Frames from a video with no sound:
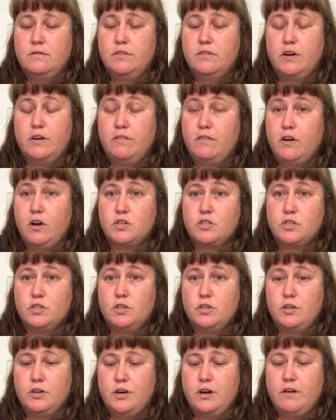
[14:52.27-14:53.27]
very
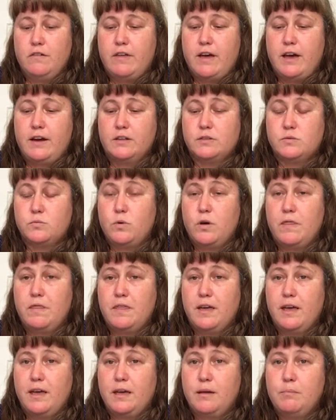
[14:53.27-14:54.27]
functional and all of that is one
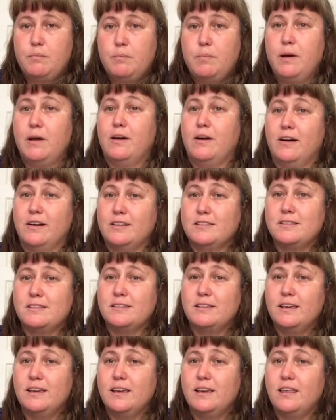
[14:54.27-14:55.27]
thing, but
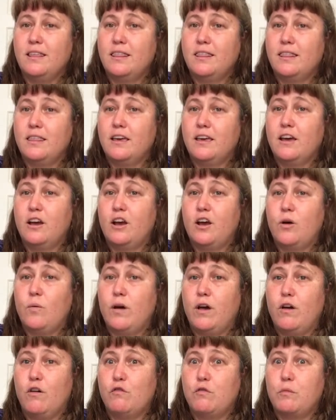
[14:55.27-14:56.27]
honestly, they are
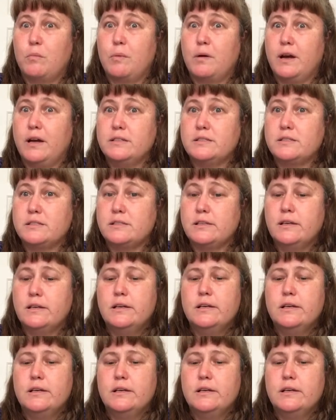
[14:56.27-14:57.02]
way overpriced.